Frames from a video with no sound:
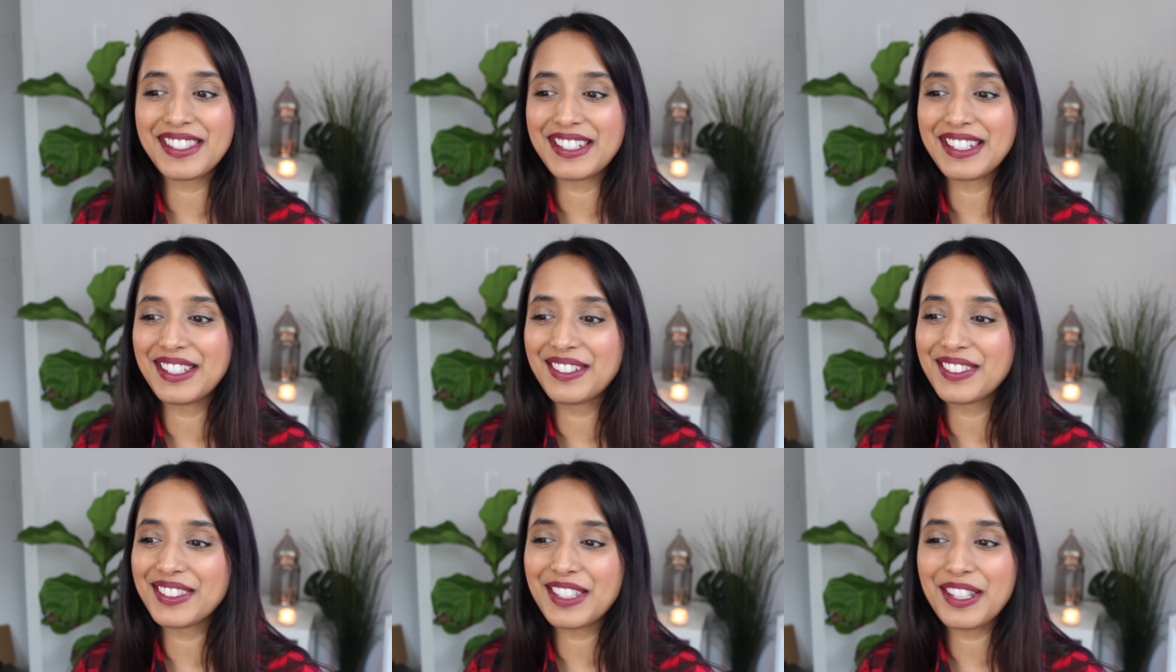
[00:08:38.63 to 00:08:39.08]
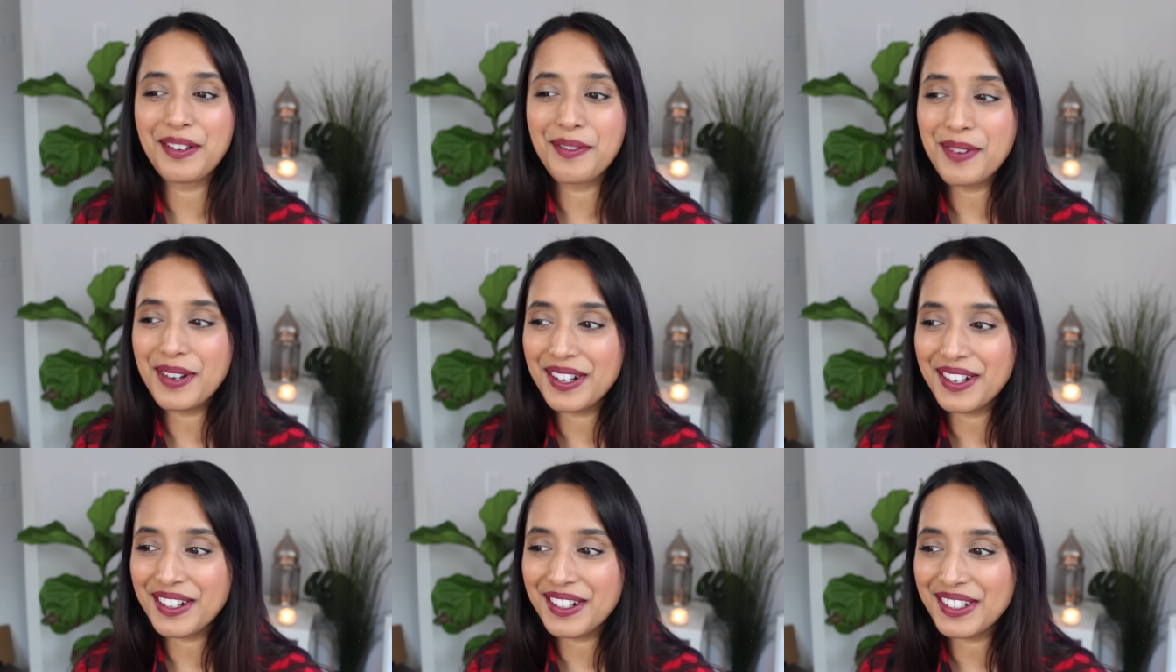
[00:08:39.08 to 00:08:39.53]
and he was like,
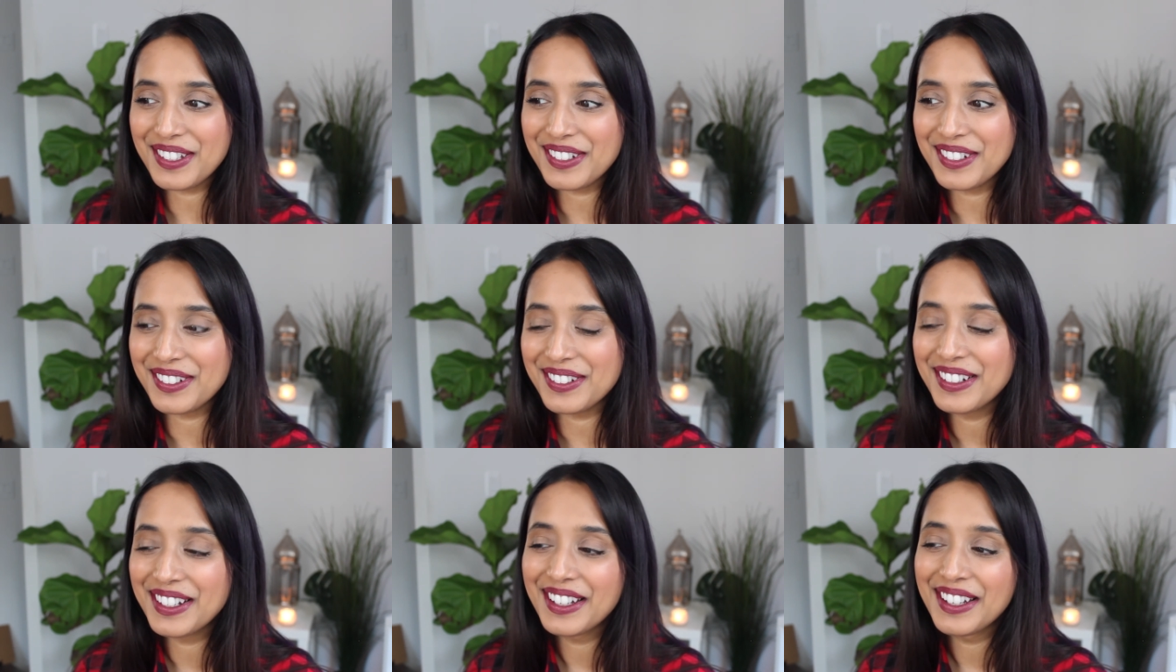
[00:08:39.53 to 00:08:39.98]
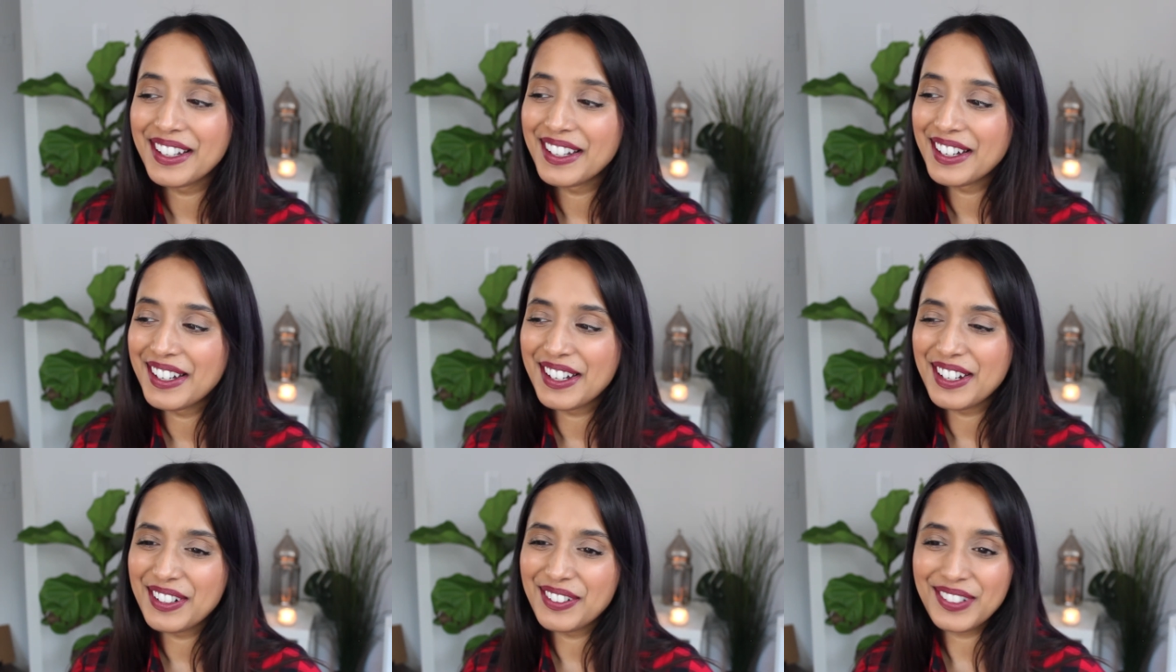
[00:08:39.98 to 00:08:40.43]

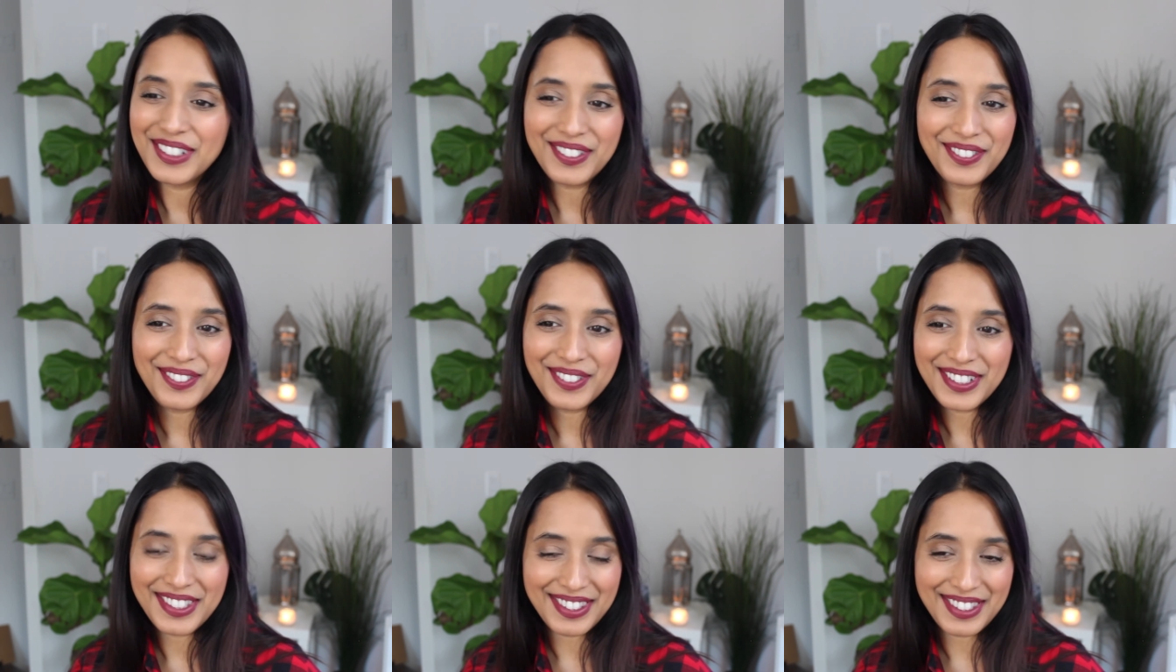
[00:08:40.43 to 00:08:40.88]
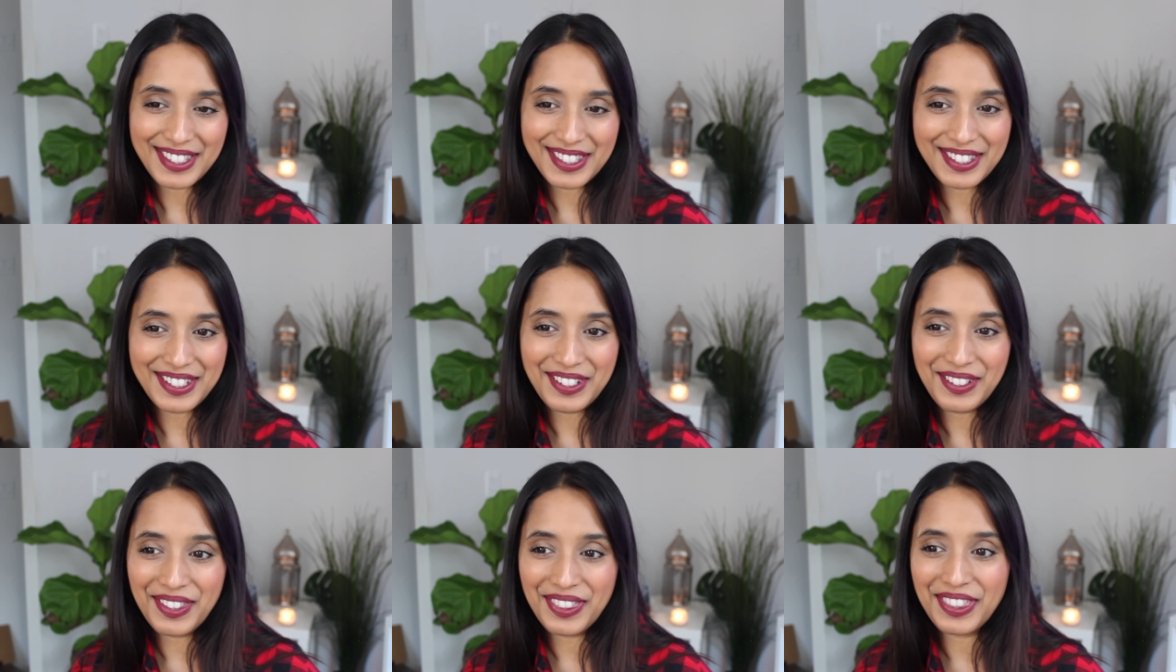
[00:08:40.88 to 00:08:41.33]
what's
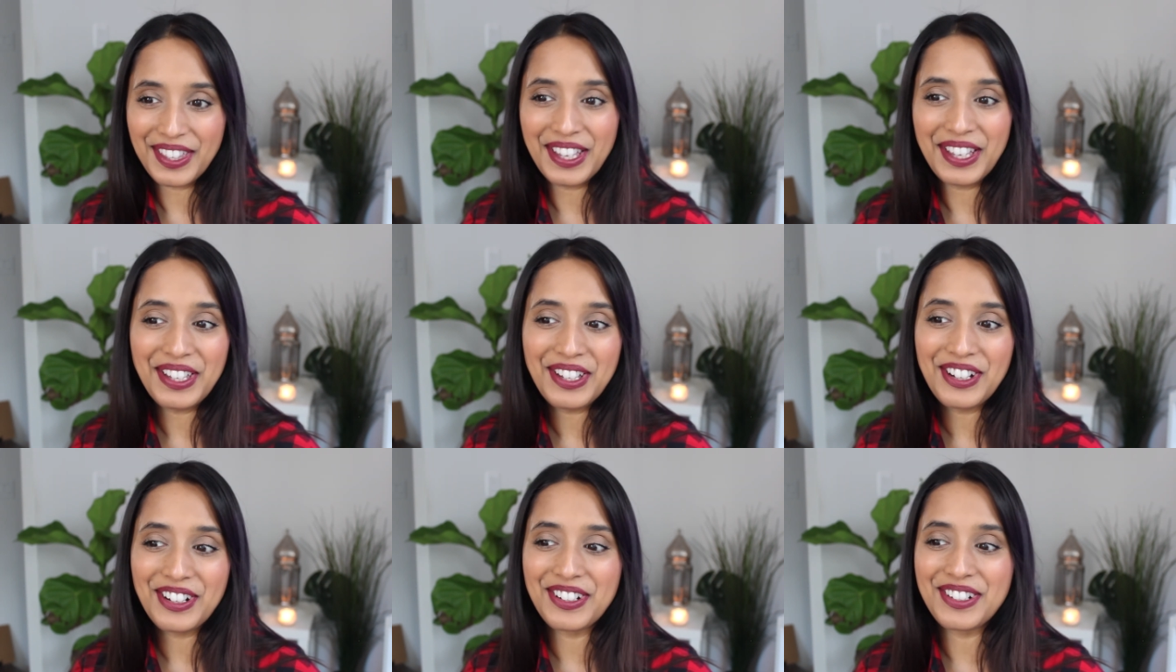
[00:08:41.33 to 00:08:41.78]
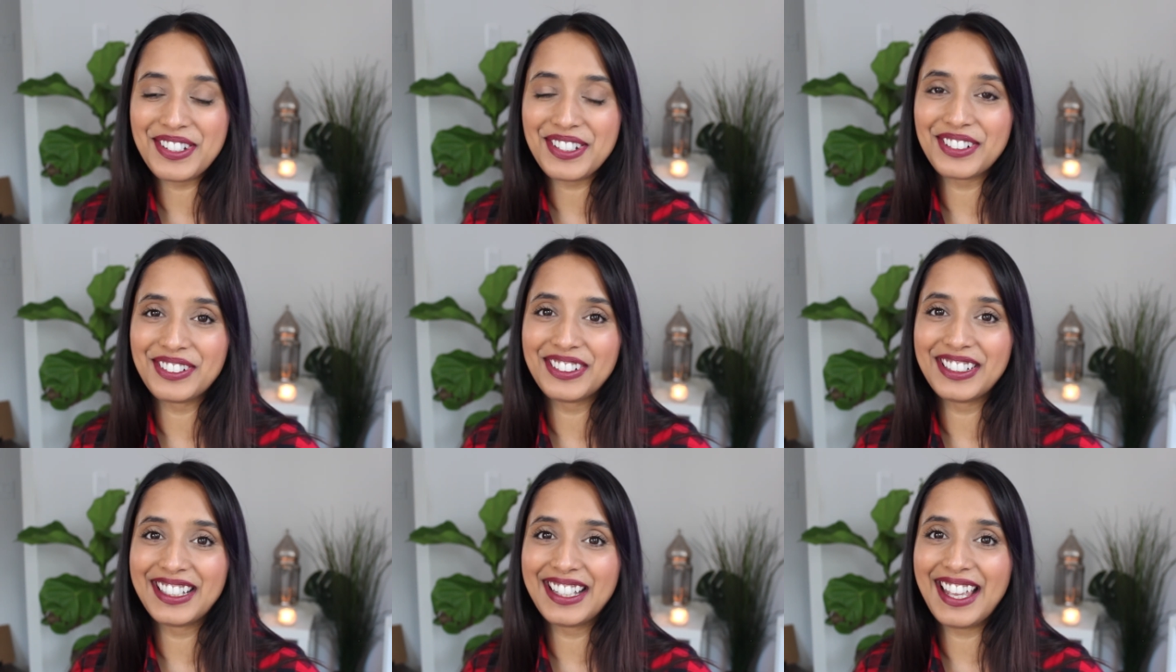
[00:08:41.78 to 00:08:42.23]
this new thing you're
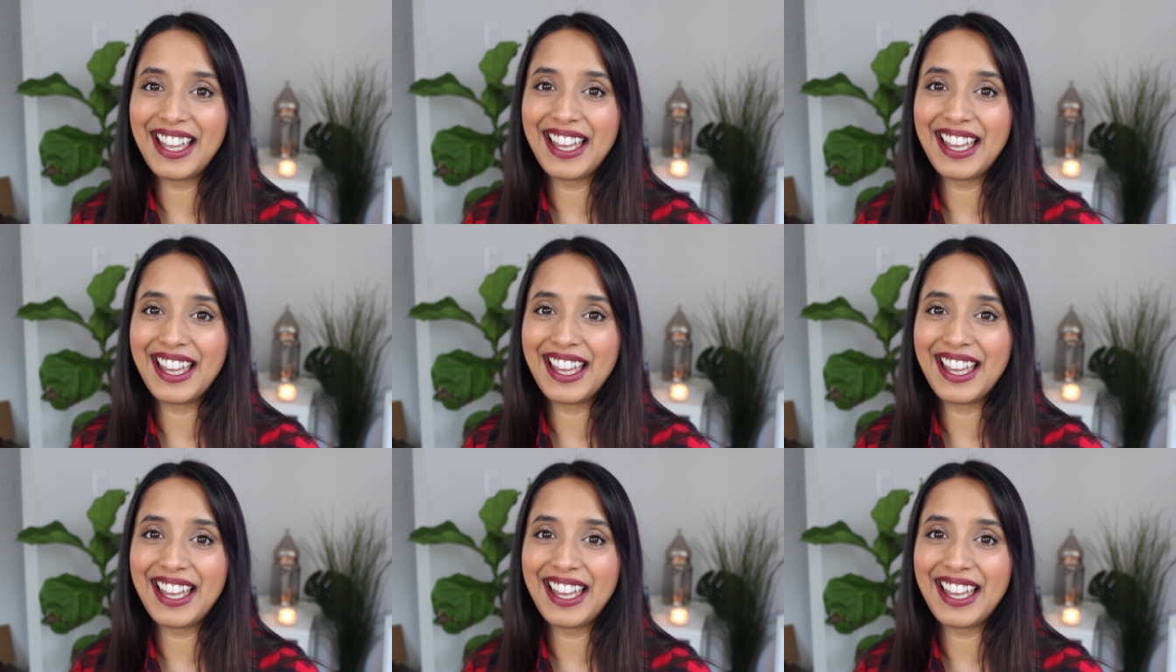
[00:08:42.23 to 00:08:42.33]
doing?